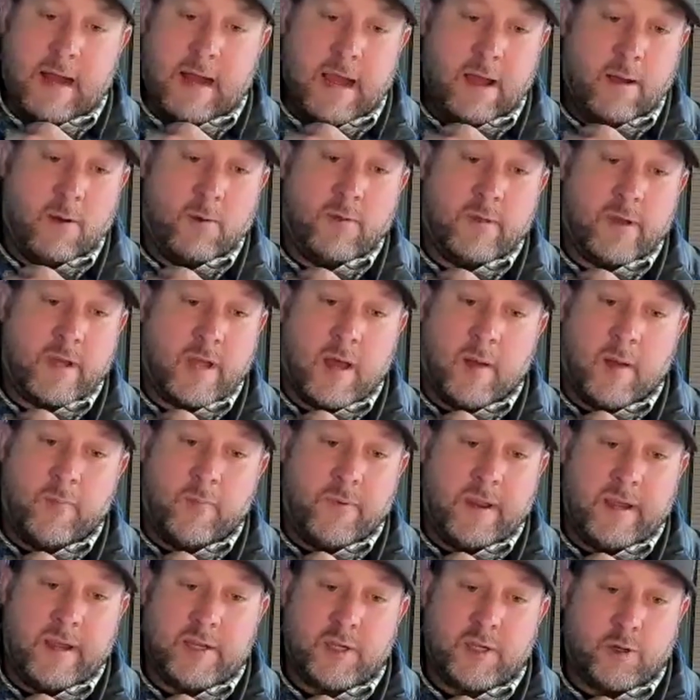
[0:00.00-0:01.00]
I own the
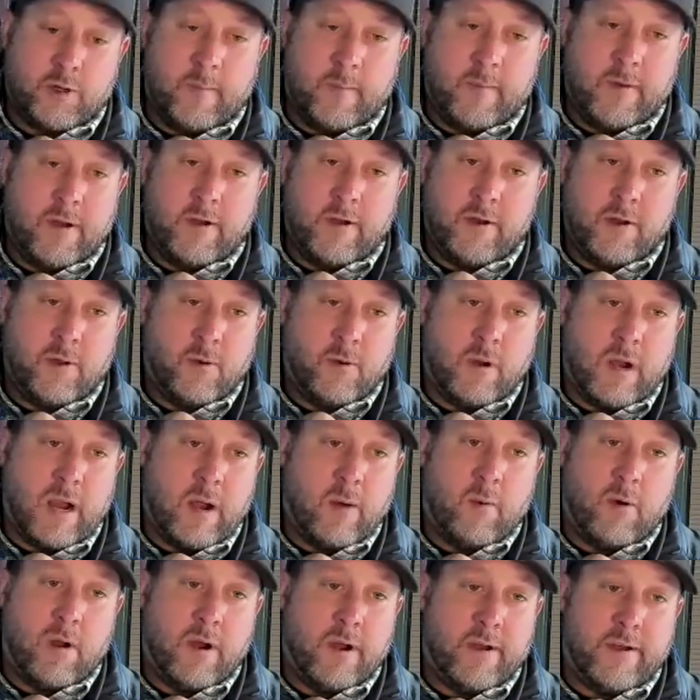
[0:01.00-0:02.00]
company, so I'm going to do what
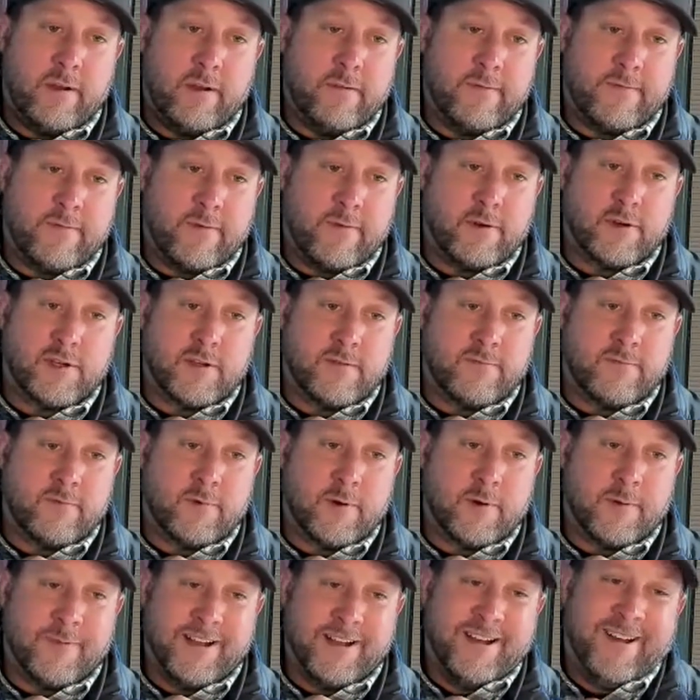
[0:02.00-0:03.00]
I want to do first.
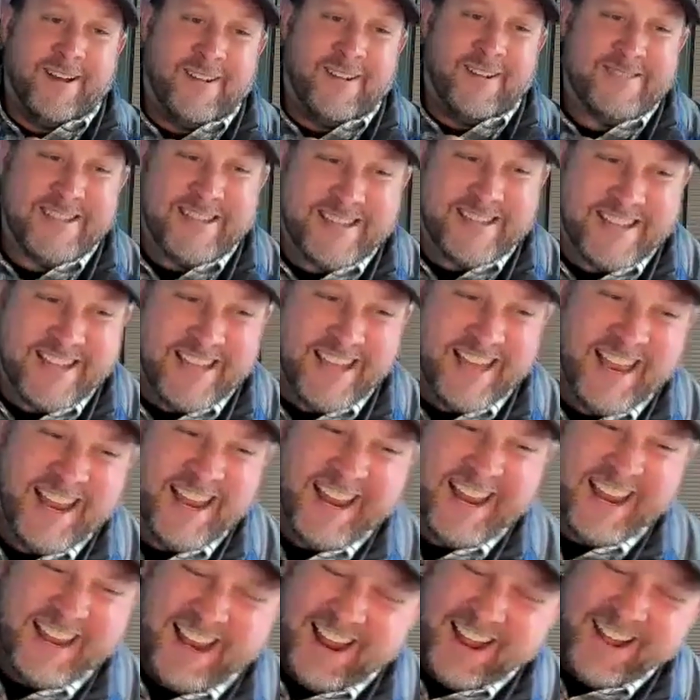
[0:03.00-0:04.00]
No, just
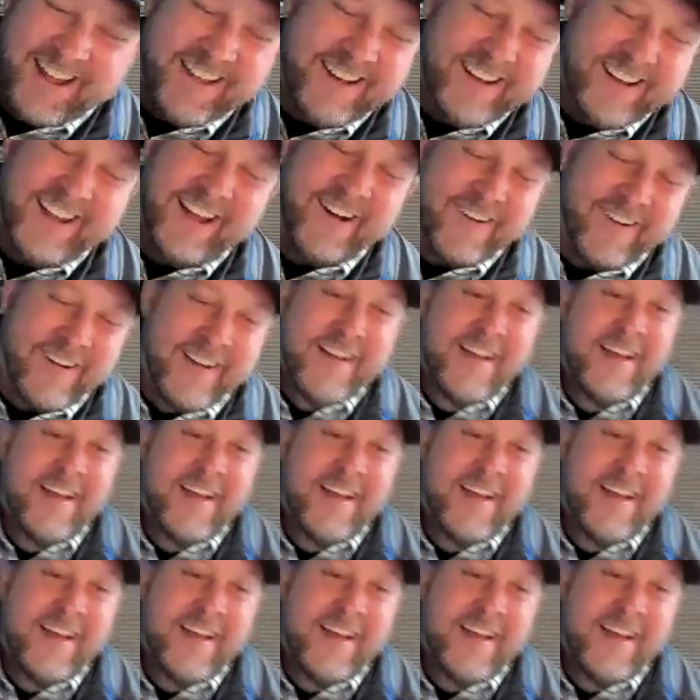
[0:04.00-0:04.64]
no.